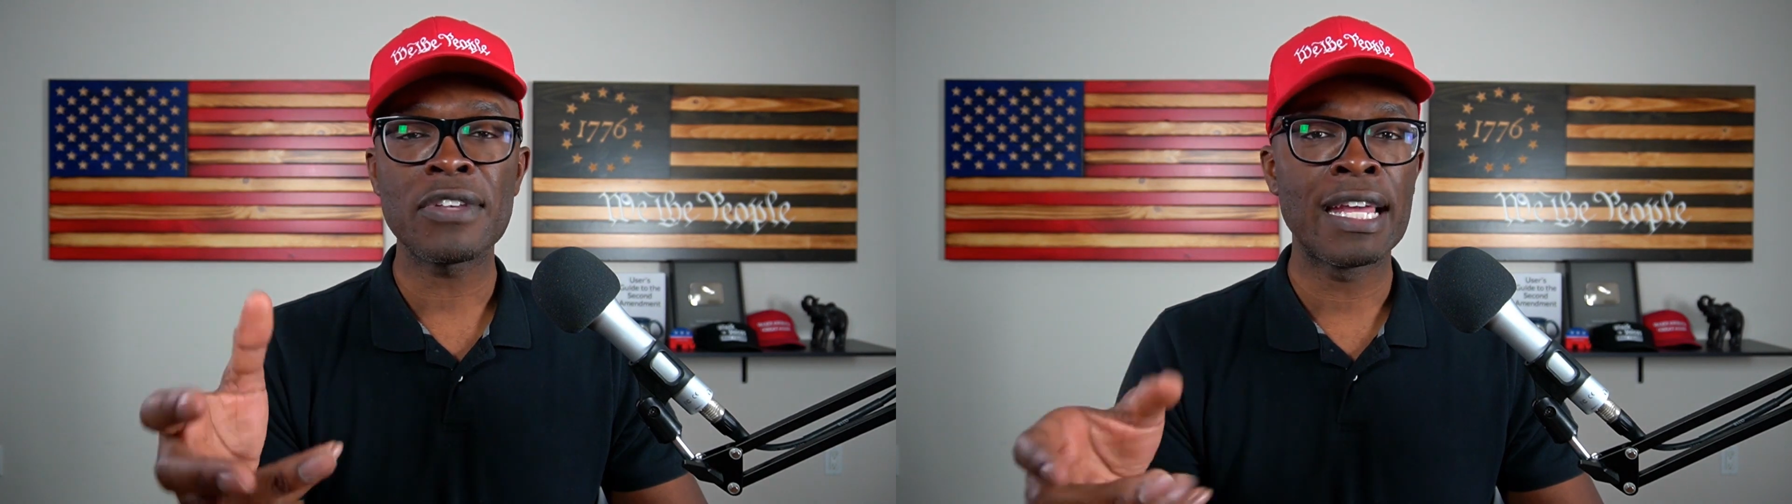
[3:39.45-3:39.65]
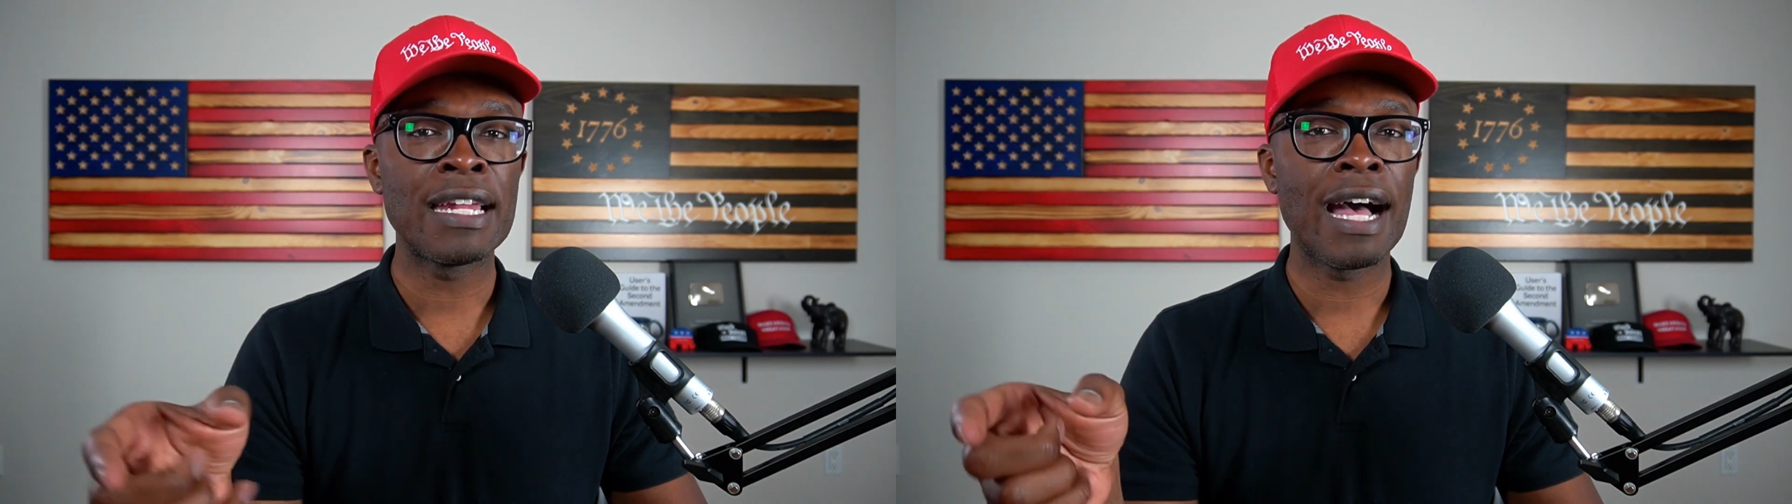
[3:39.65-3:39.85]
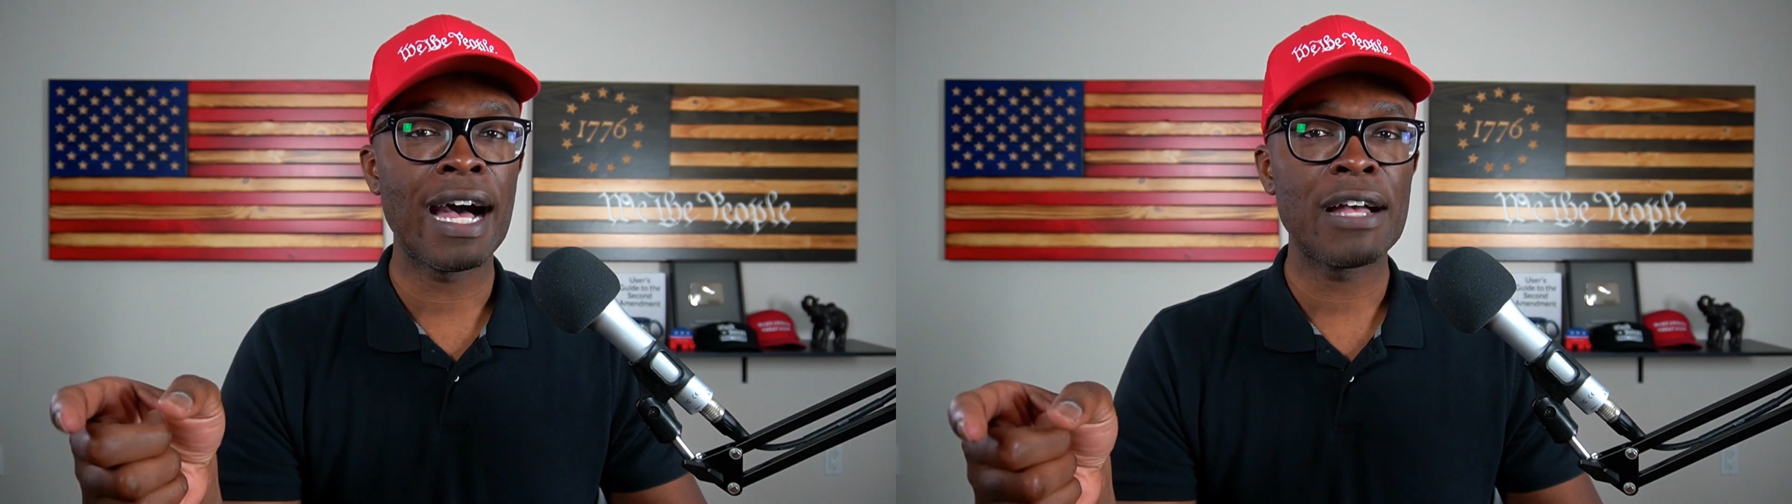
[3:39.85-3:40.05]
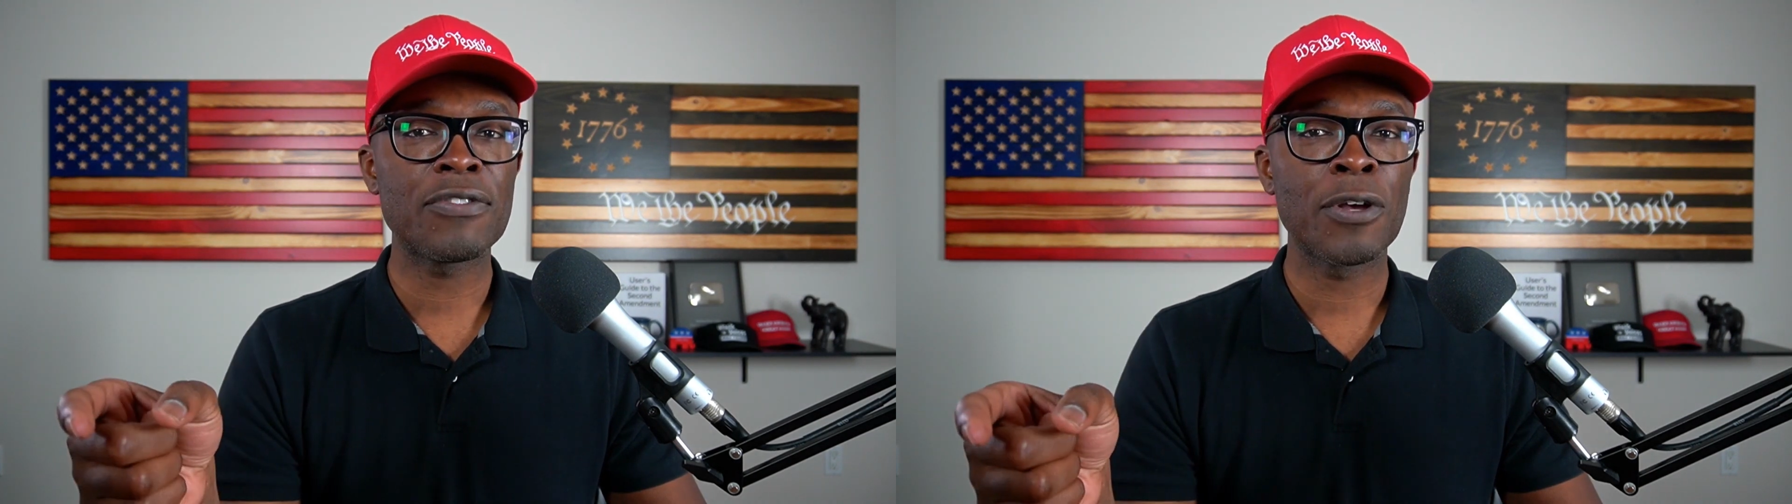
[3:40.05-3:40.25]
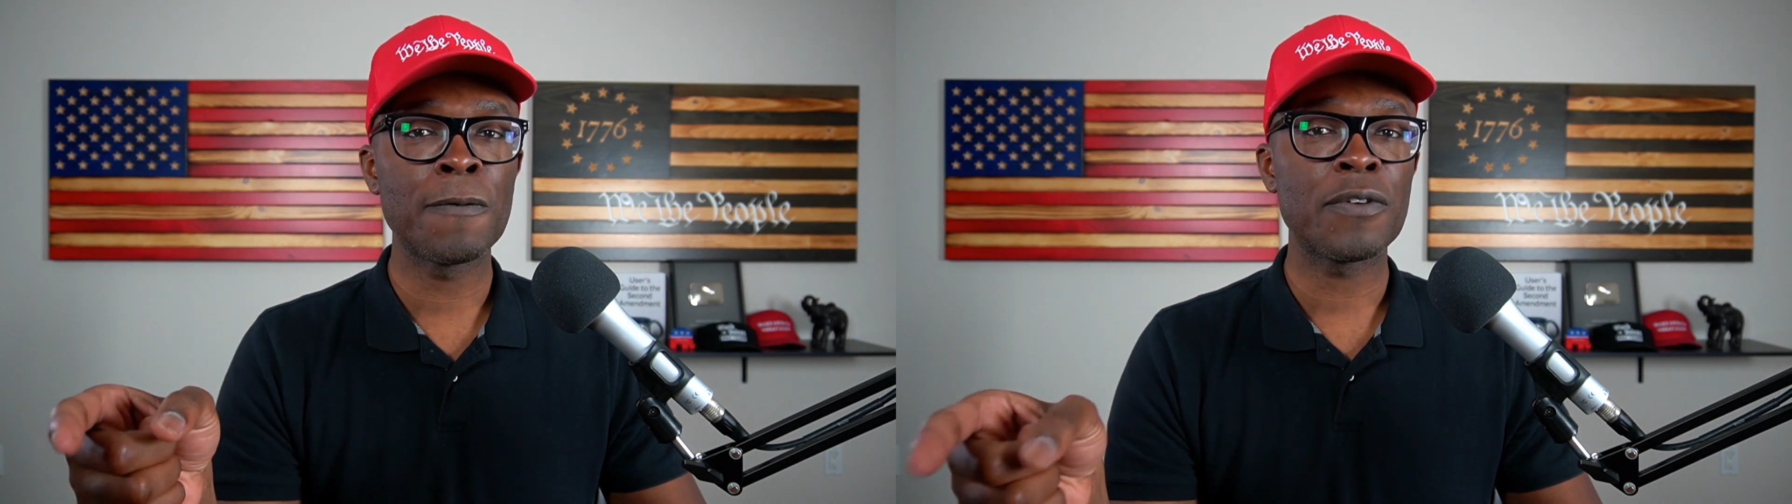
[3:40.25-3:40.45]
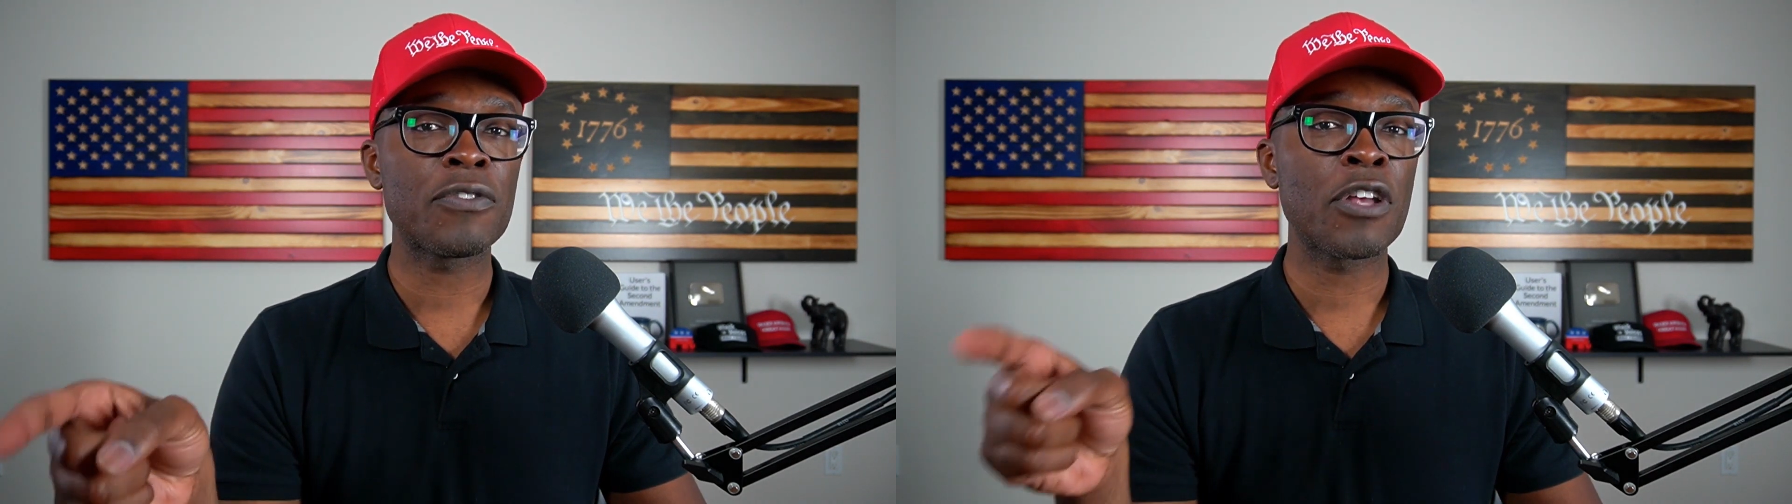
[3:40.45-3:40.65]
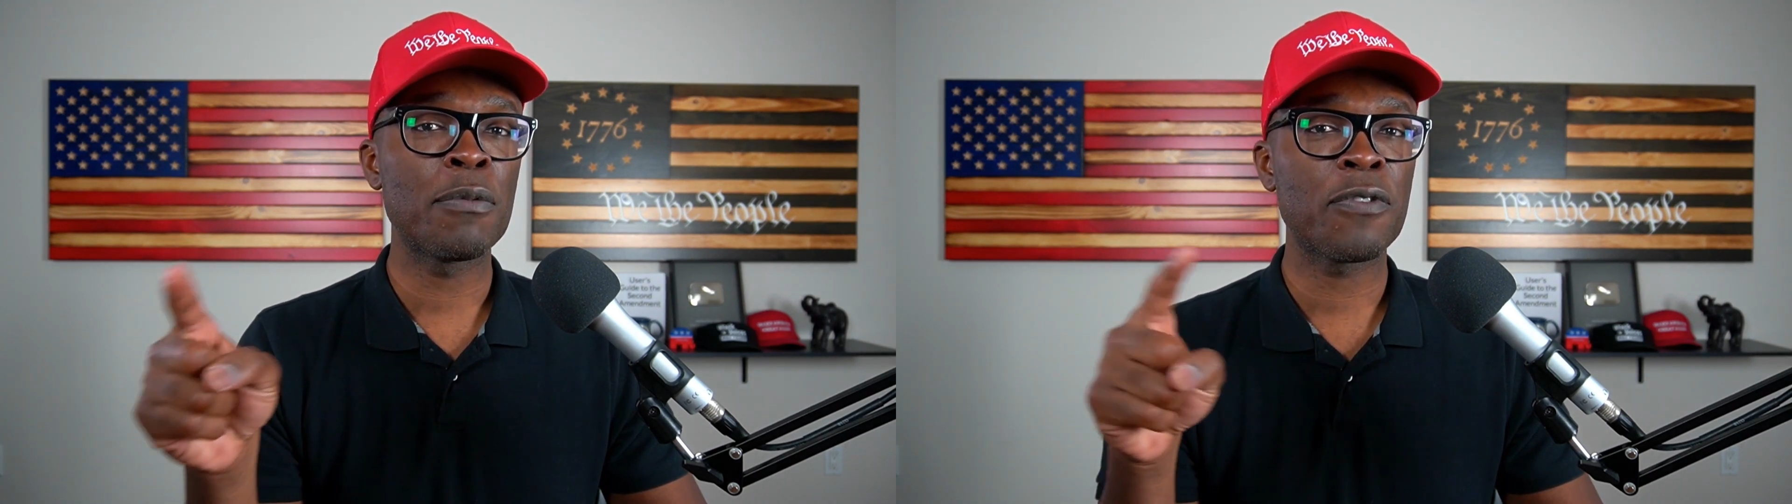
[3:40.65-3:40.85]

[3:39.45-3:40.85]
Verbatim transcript: in the eyes of some